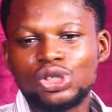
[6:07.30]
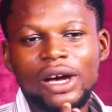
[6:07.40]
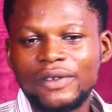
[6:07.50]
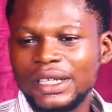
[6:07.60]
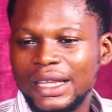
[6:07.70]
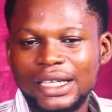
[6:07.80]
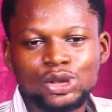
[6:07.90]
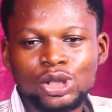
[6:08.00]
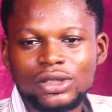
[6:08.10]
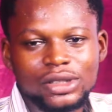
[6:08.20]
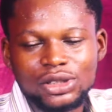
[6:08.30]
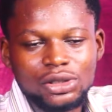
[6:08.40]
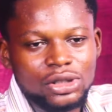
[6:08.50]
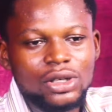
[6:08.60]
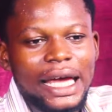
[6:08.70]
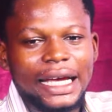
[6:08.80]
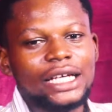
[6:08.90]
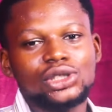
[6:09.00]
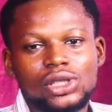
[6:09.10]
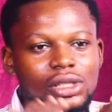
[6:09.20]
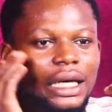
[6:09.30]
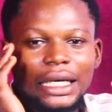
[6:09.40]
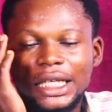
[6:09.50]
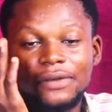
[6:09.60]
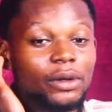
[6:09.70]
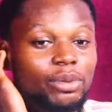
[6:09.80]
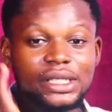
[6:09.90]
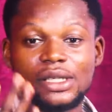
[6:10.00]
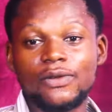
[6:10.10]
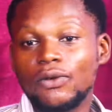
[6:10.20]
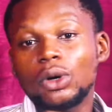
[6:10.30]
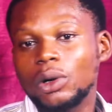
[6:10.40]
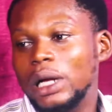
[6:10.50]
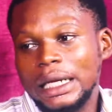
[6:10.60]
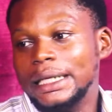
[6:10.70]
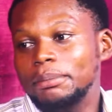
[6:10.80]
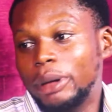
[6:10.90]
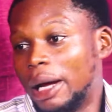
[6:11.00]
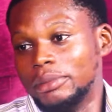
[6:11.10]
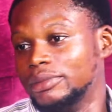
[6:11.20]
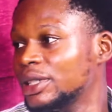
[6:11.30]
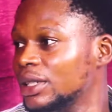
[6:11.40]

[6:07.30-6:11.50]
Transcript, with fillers: traveling thing? Just it's not, it's not like I just give the person a phone call and bam. That's